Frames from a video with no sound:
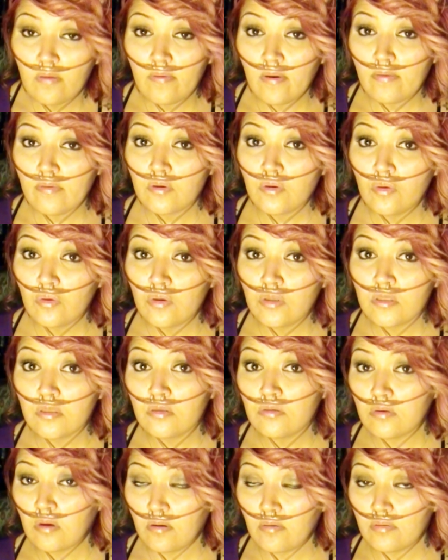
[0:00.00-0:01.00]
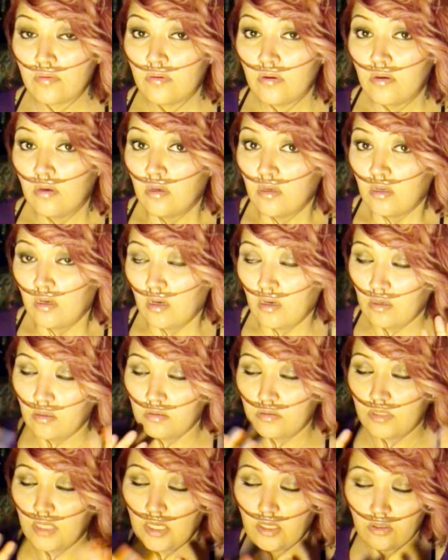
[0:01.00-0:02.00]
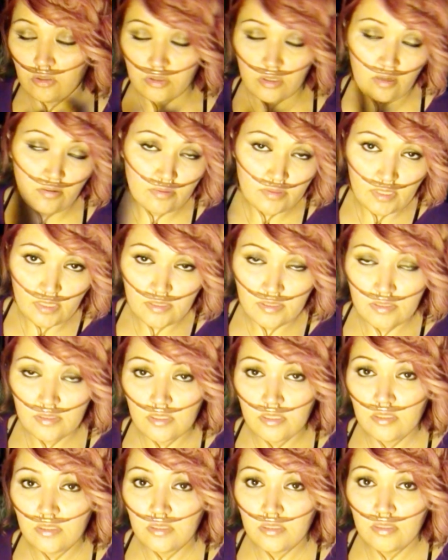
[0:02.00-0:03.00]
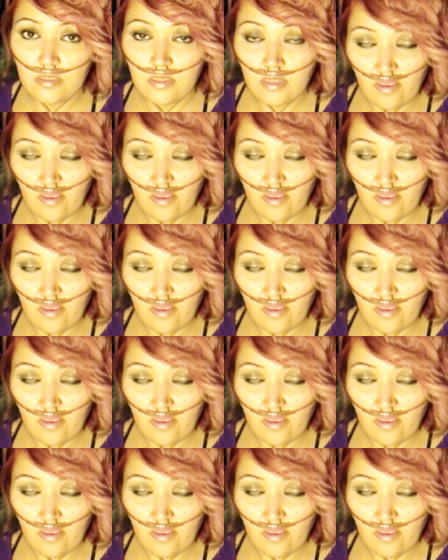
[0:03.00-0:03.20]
You don't even have to go into the driver, take your driver's license